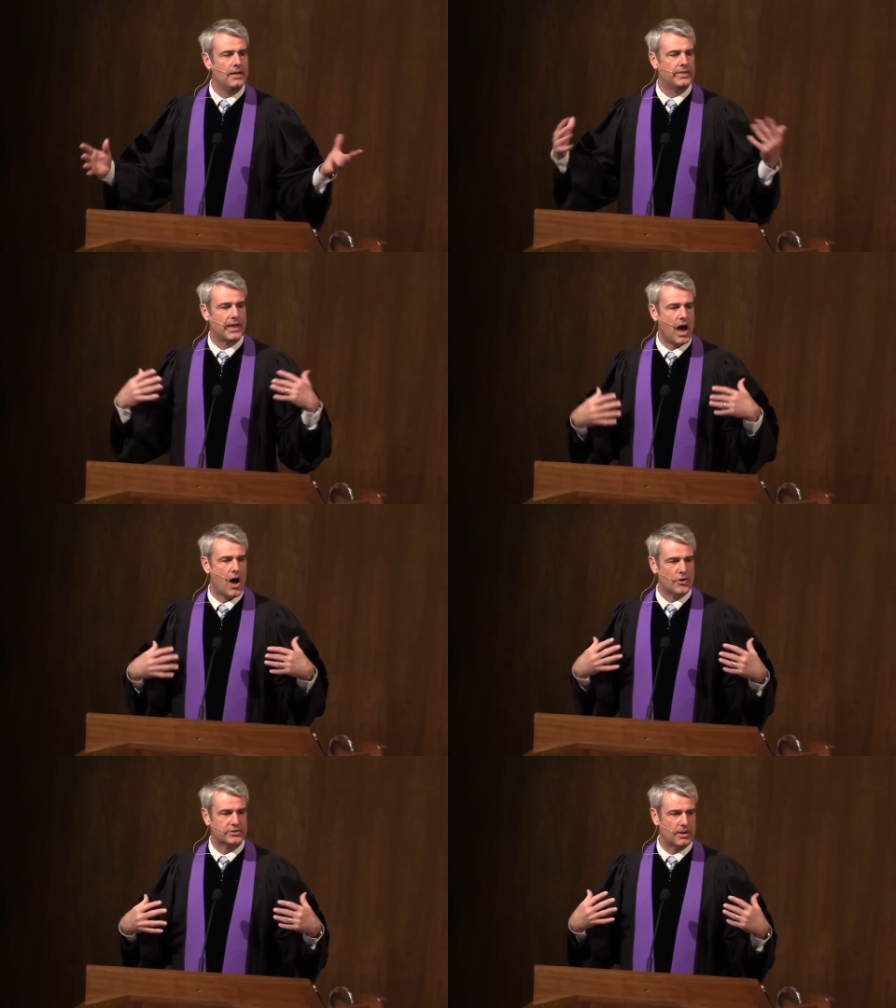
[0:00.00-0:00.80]
the
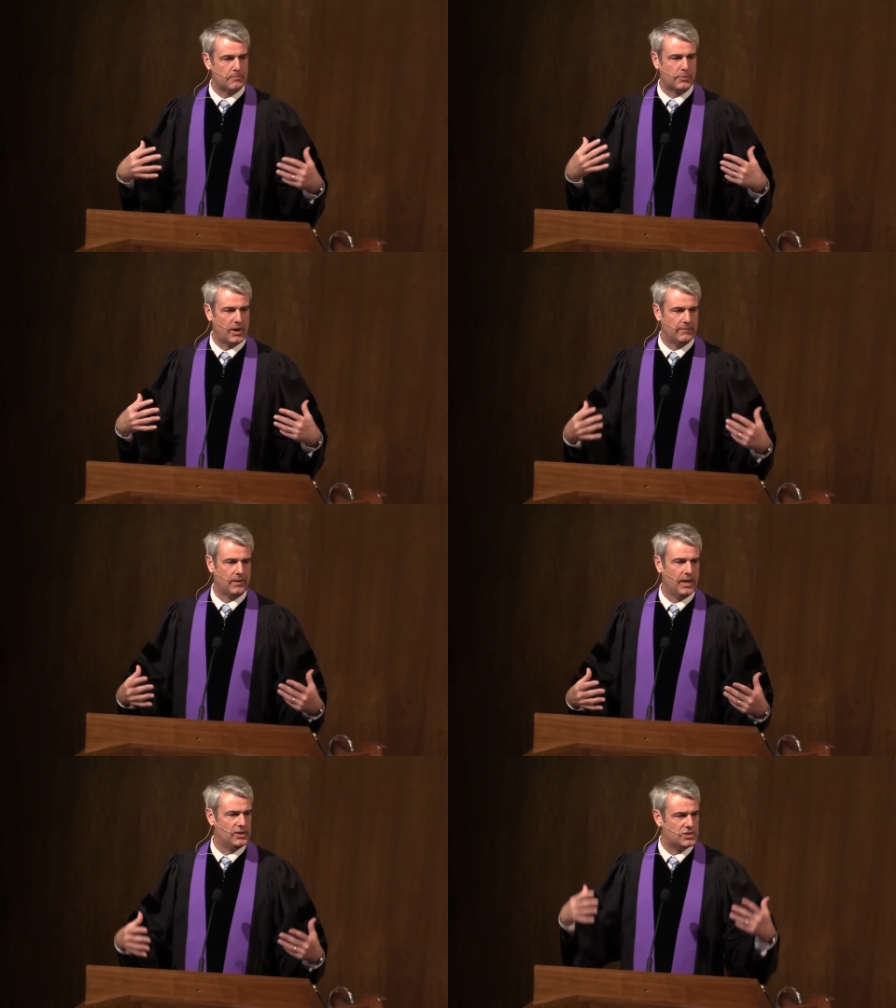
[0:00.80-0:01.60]
awesome
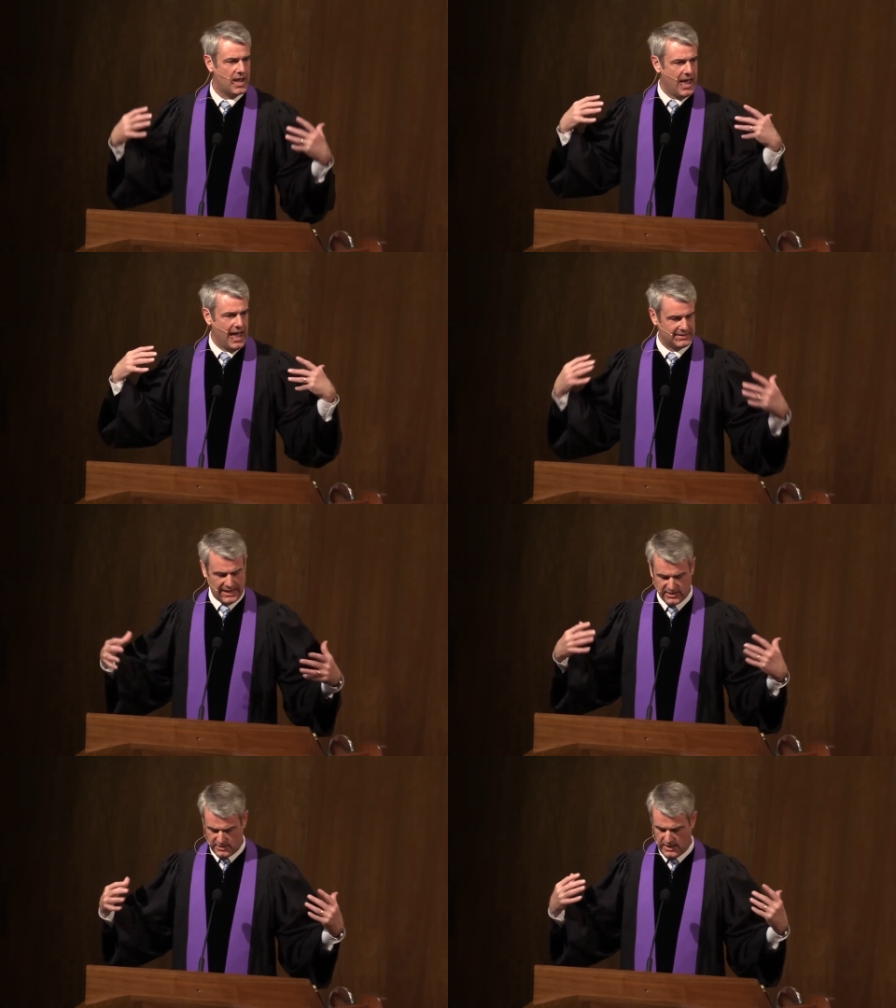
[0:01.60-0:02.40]
privilege as
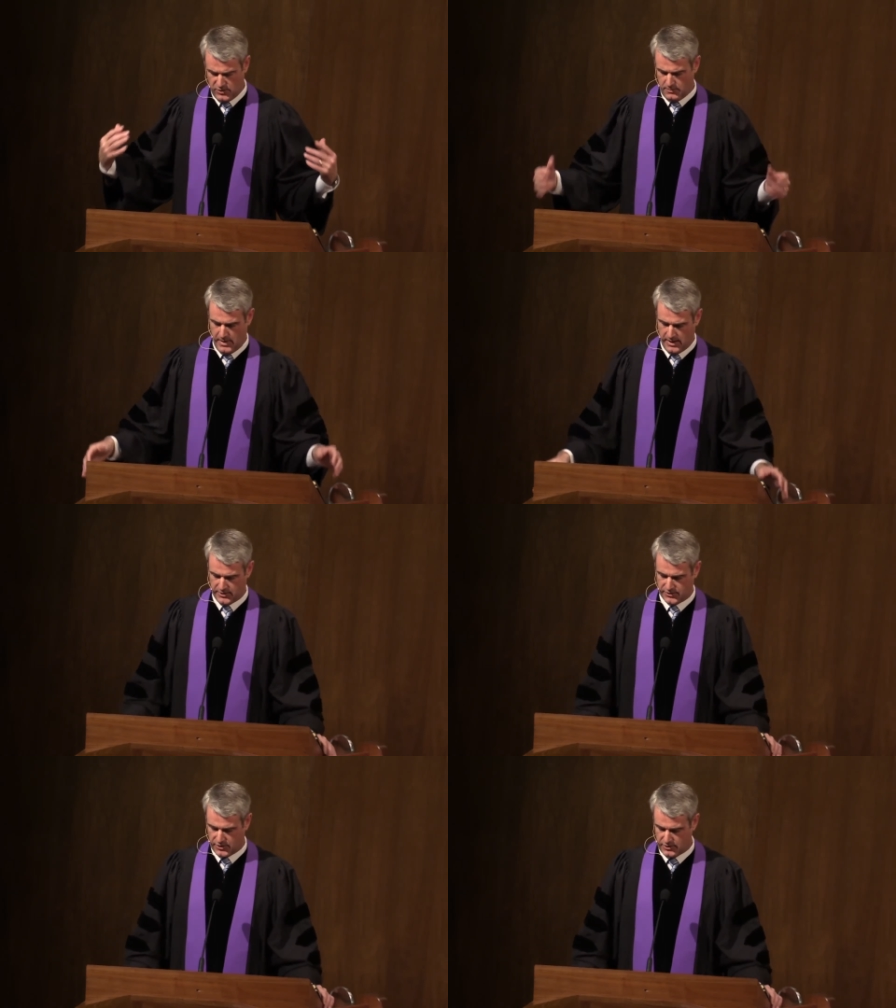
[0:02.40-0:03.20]
a senior
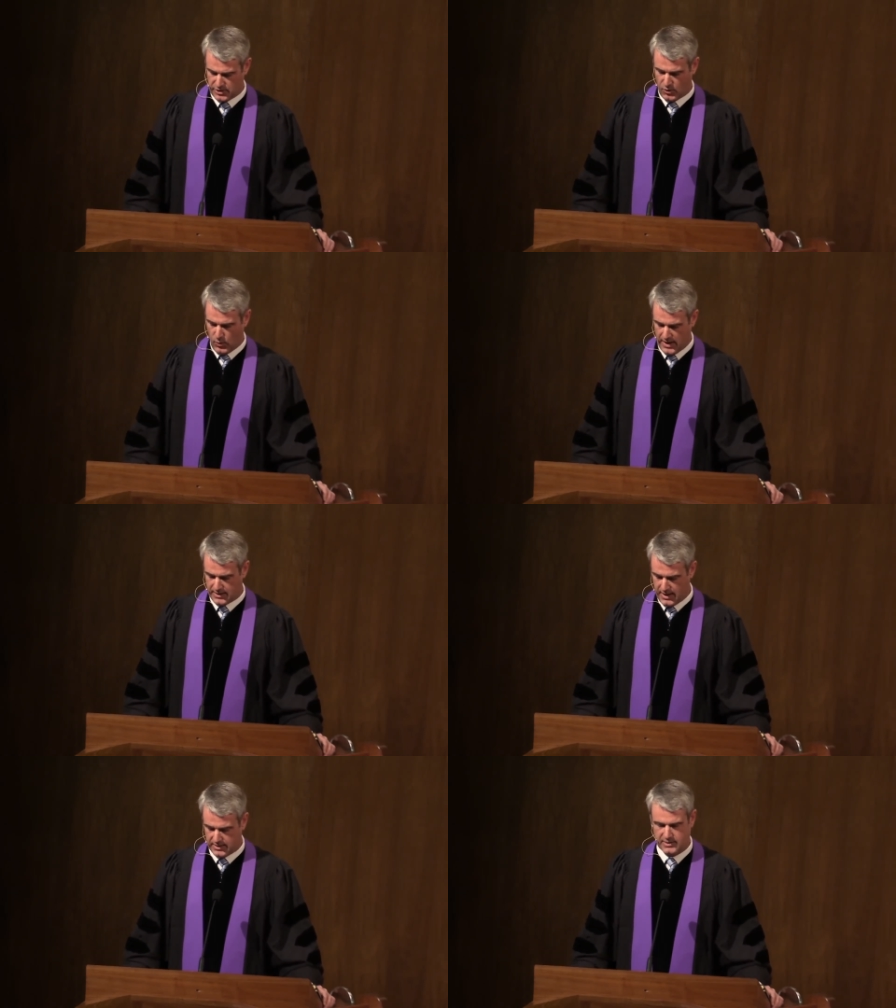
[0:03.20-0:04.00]
minister to
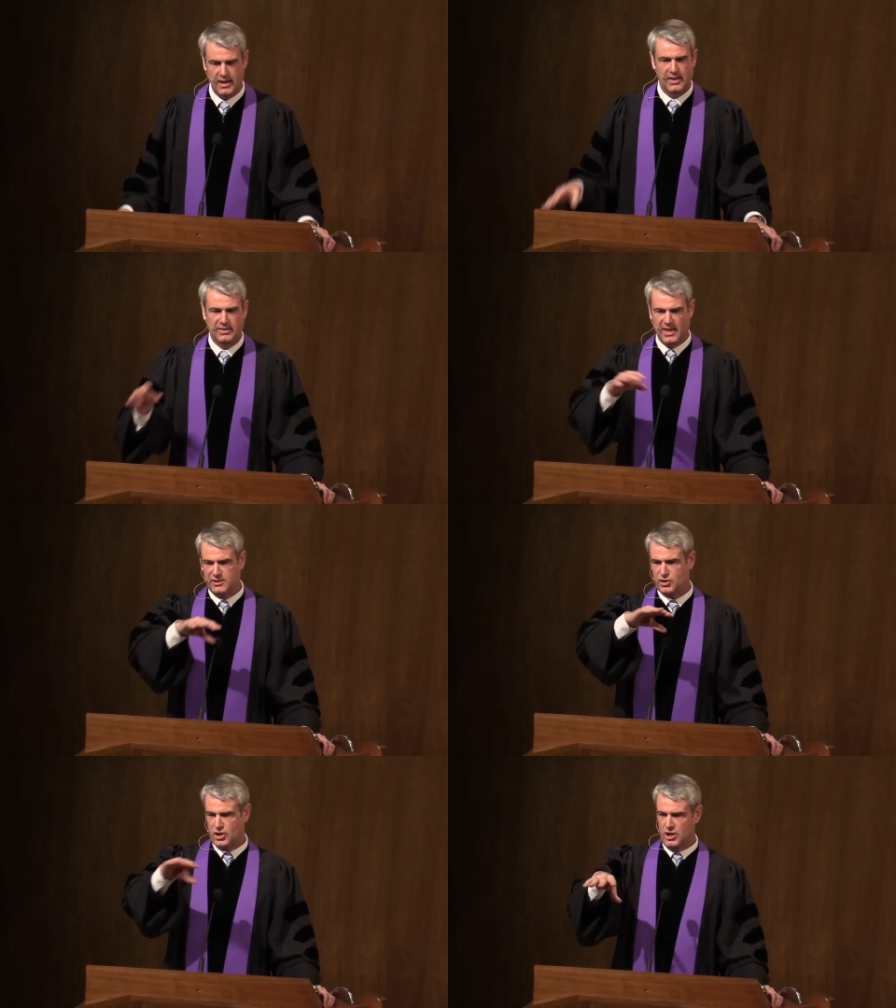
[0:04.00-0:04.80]
witness
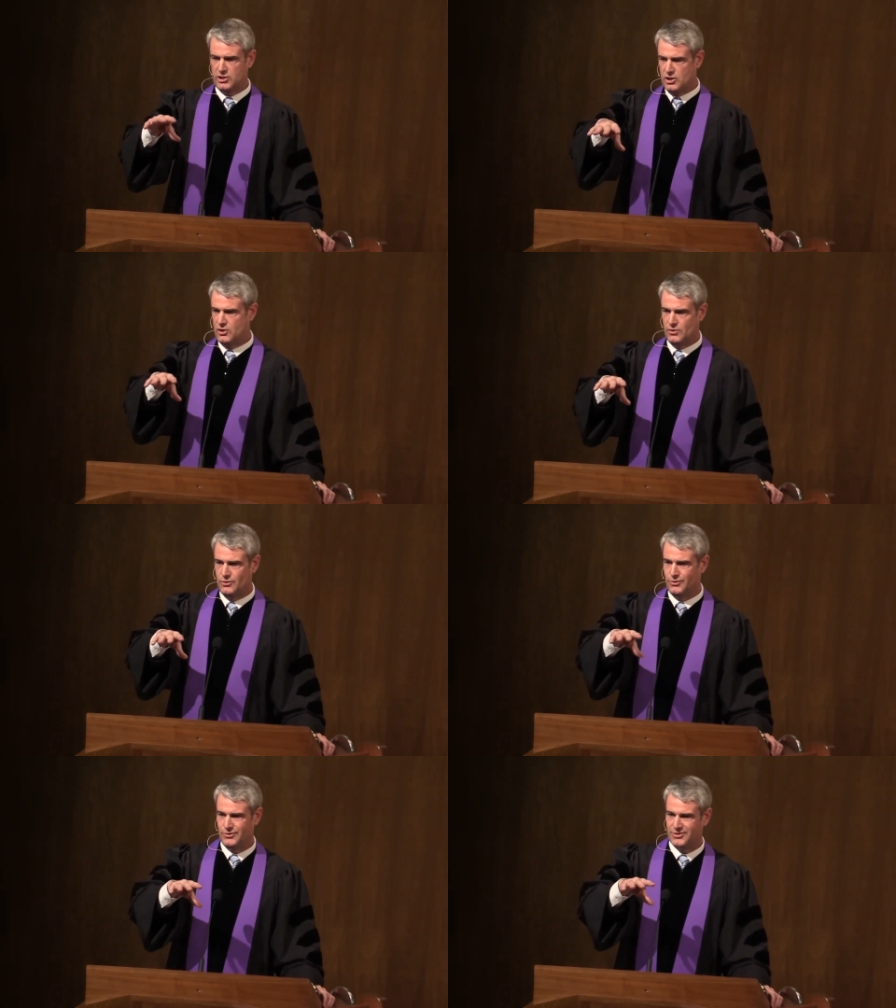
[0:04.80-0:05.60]
this good
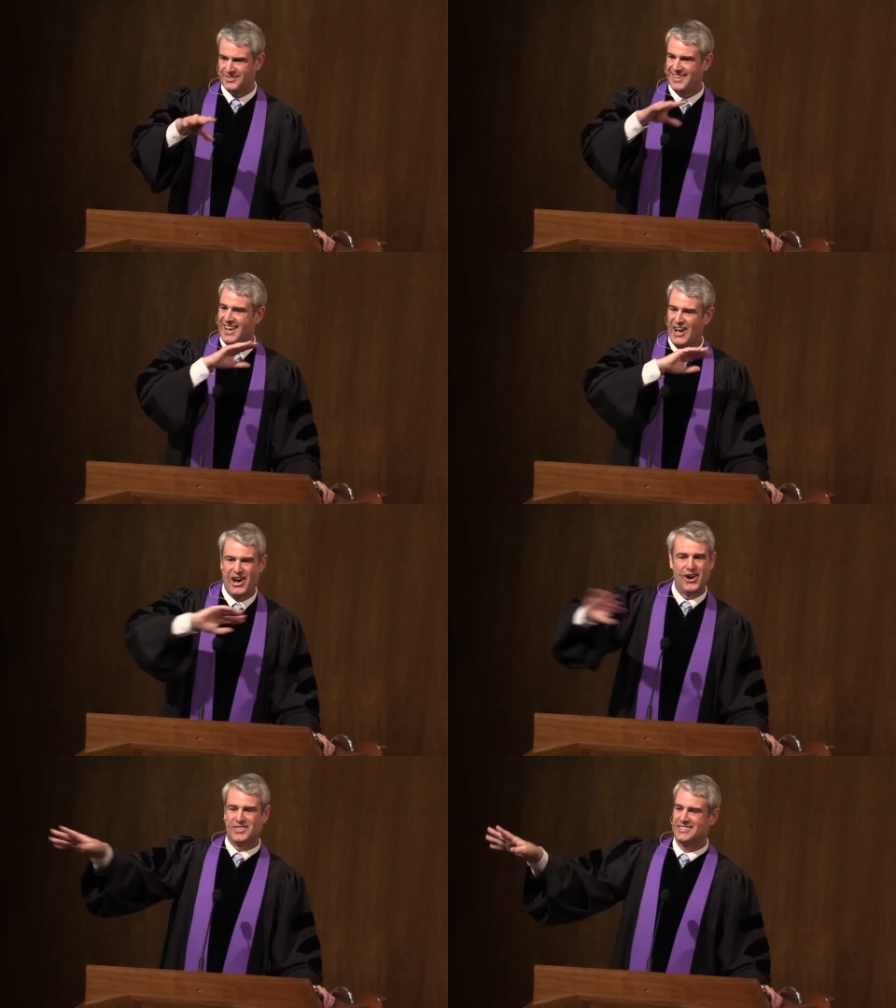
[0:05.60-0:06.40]
news
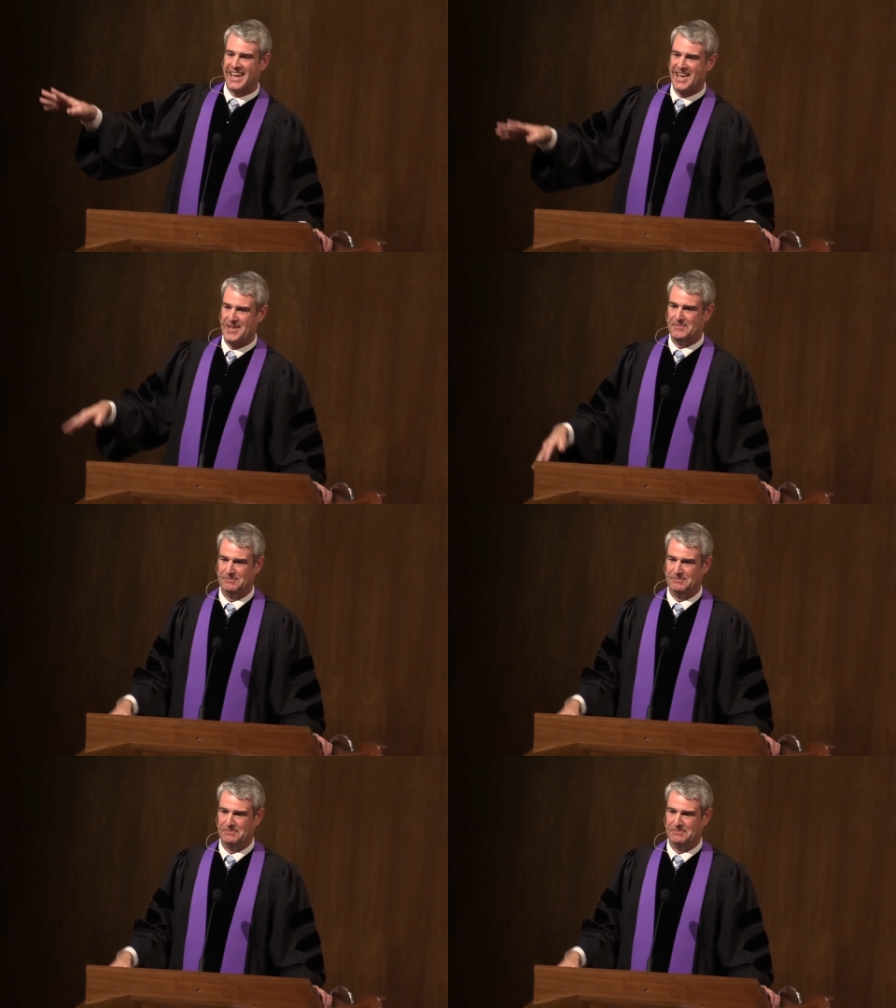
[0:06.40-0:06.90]
all the time.